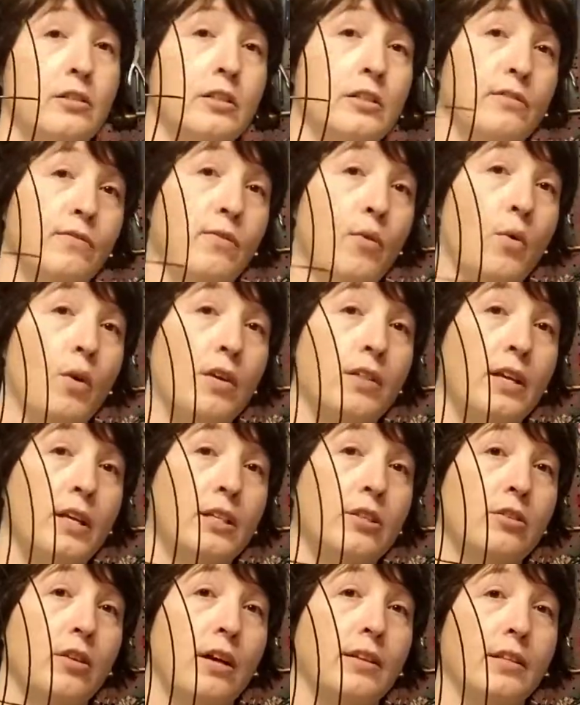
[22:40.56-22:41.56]
as four of
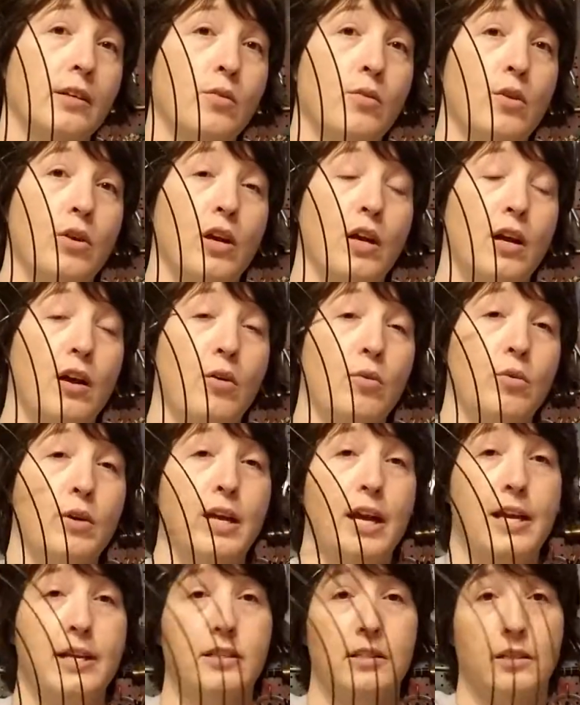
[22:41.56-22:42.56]
these. You don't have to order a whole
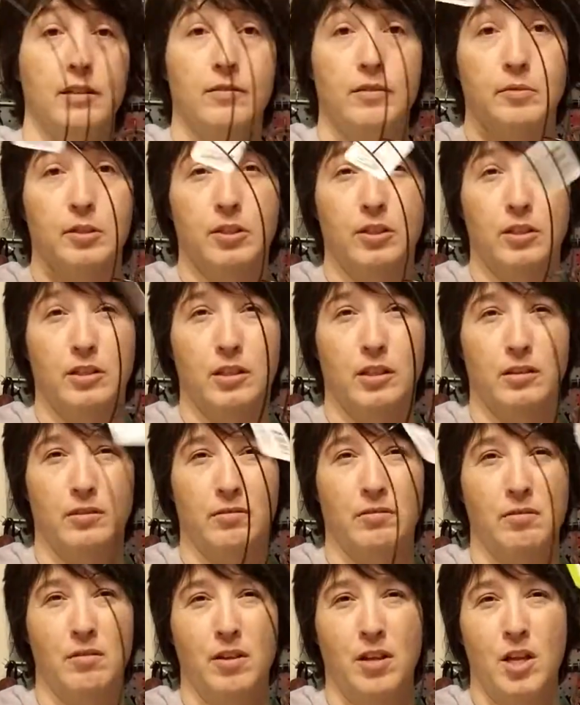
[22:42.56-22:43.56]
case of them. They're just the
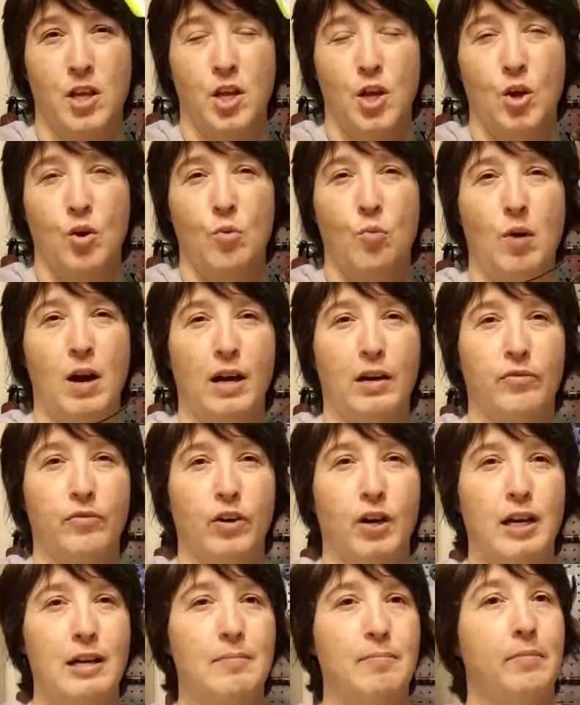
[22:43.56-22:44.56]

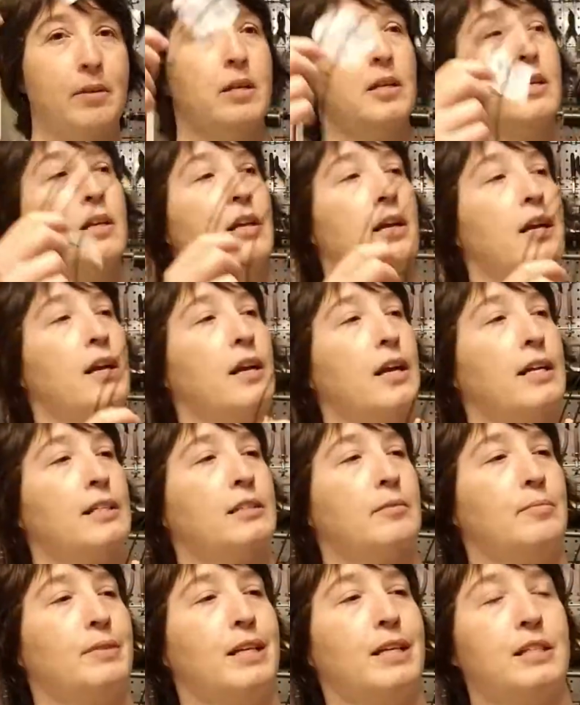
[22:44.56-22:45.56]
wireframe. I got
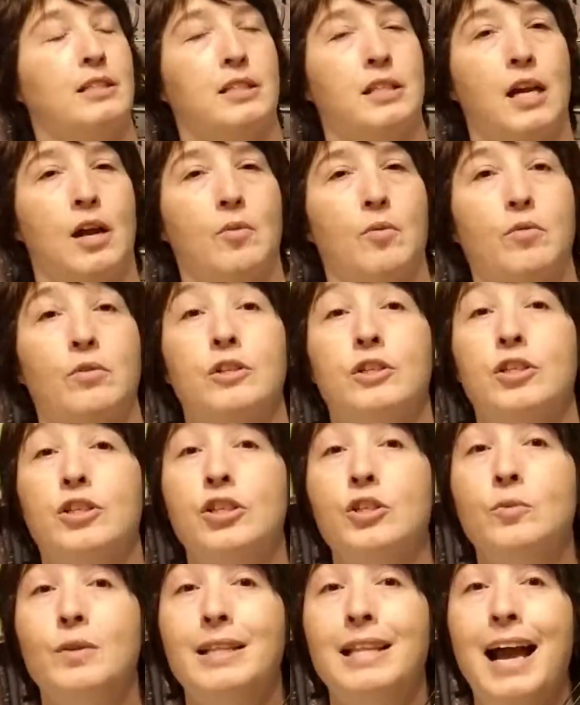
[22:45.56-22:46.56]
some things I want to
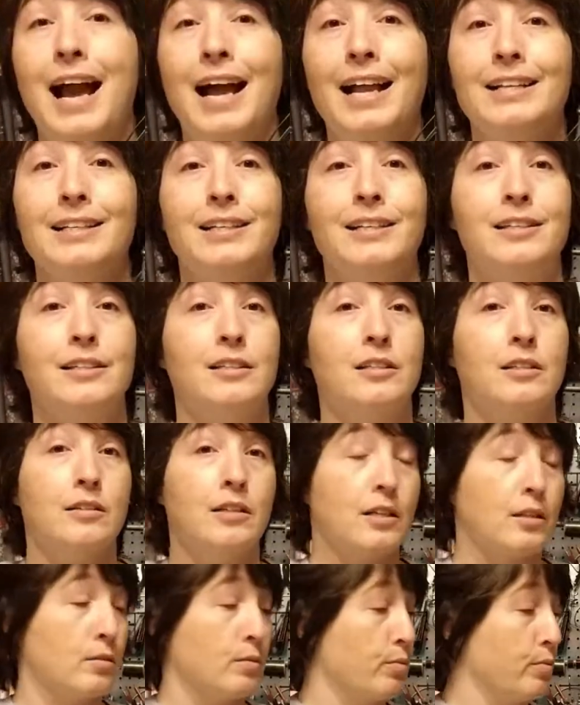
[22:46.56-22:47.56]
do with that. So
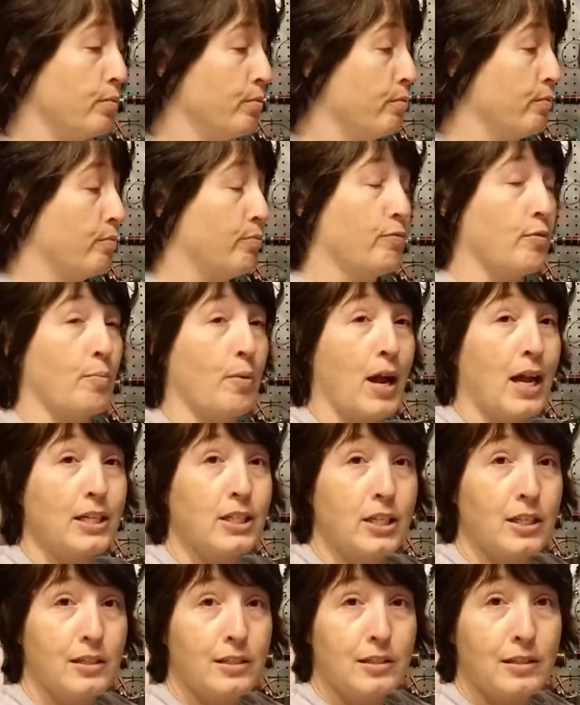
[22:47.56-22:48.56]
that's for
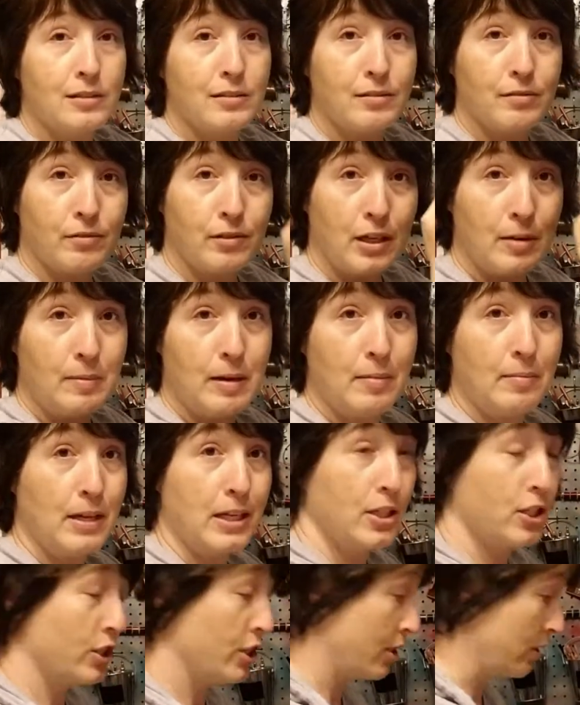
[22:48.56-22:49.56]
projects coming up
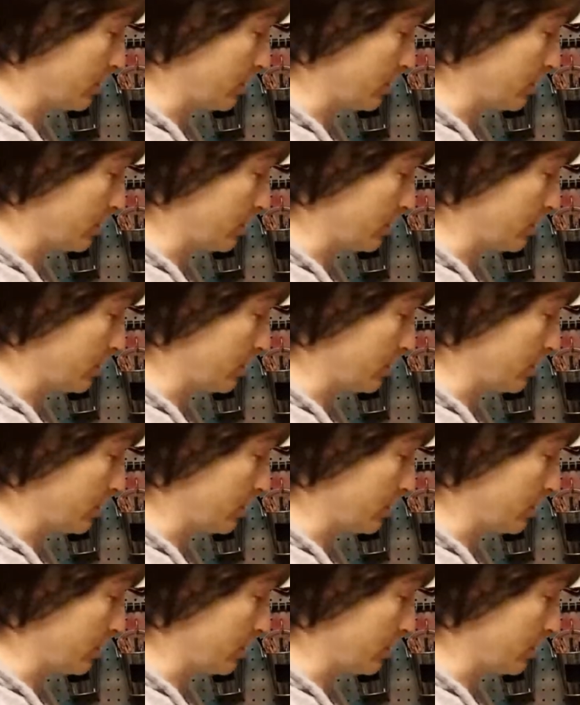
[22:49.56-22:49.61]
next year.